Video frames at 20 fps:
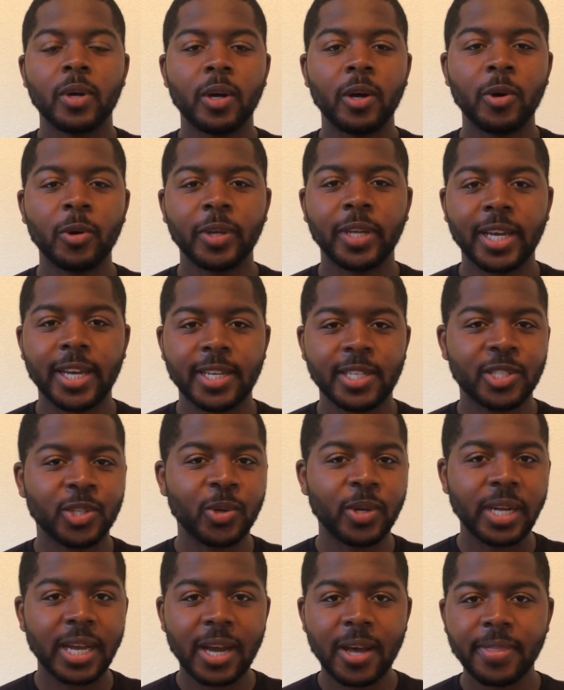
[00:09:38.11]
Okay,
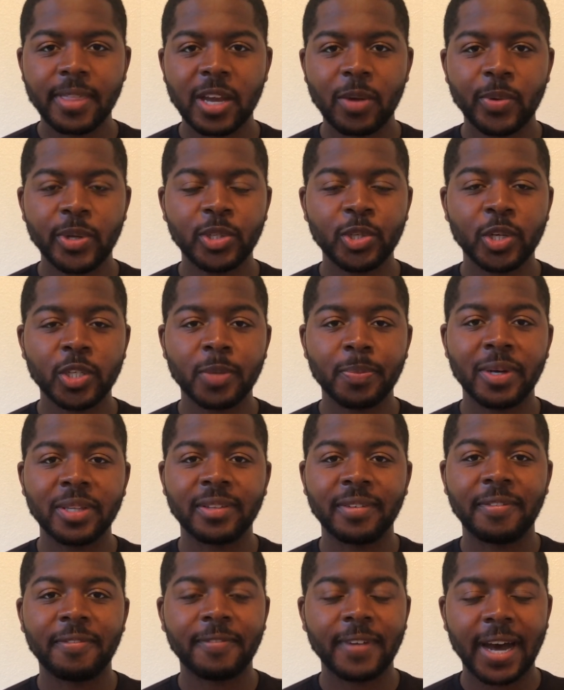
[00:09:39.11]
so now that we talked about
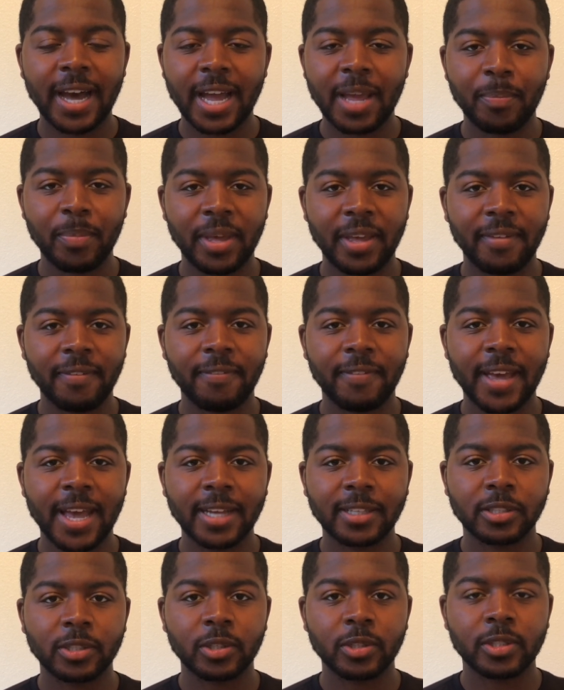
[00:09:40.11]
the 5 main
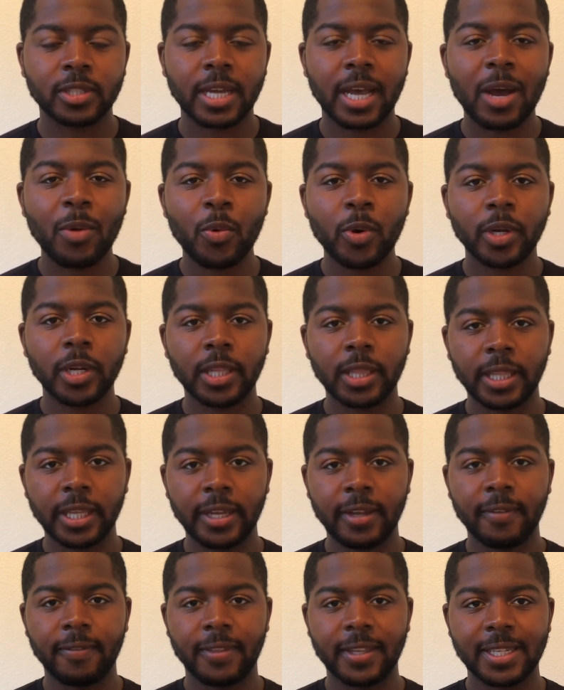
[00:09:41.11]
factors, I want to
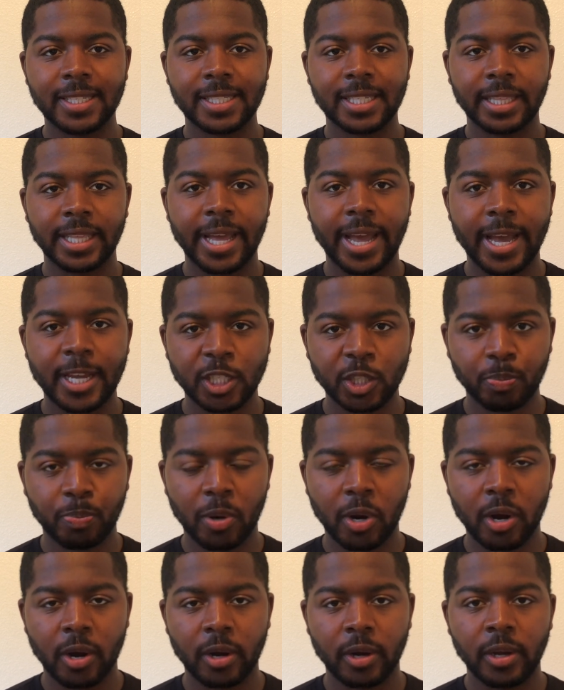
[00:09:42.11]
leave this last
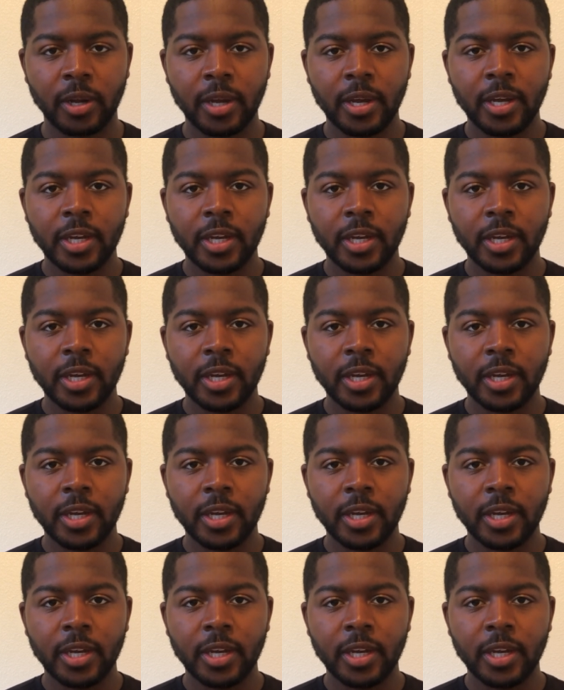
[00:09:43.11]
part